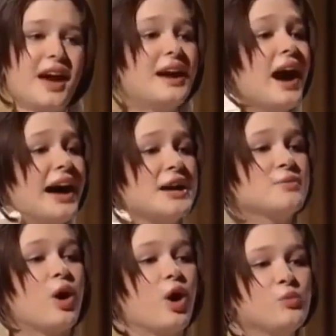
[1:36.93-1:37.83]
And I
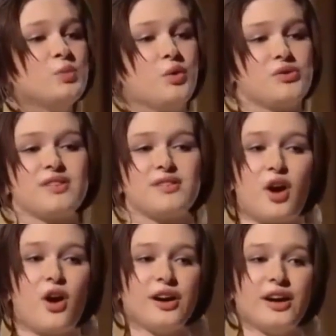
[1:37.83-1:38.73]
am almost
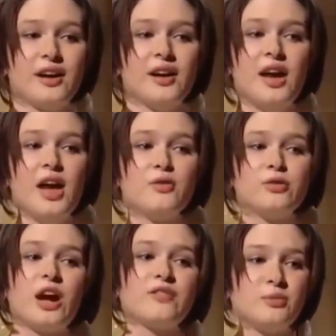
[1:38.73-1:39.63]
sorry for
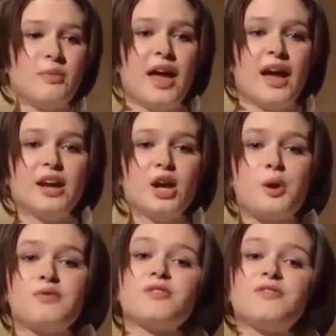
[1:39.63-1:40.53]
every man who
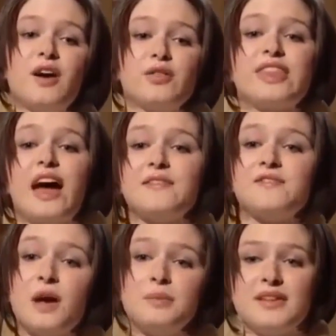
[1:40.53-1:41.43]
ever felt that
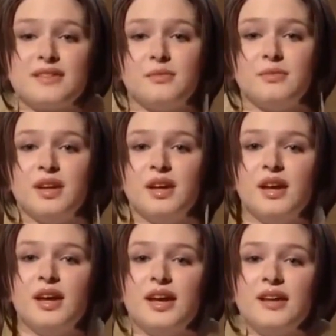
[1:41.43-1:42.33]
feminism
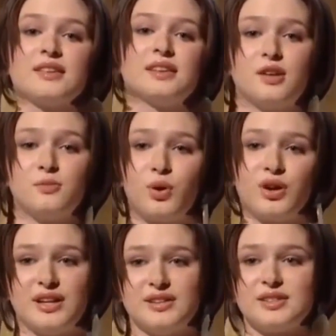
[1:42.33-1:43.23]
isn't
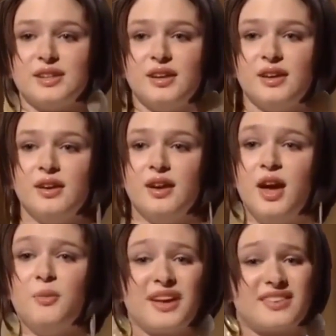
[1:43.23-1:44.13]
important.
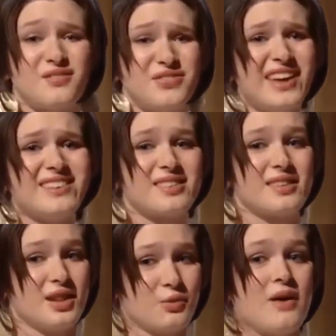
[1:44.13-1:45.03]
Because if this is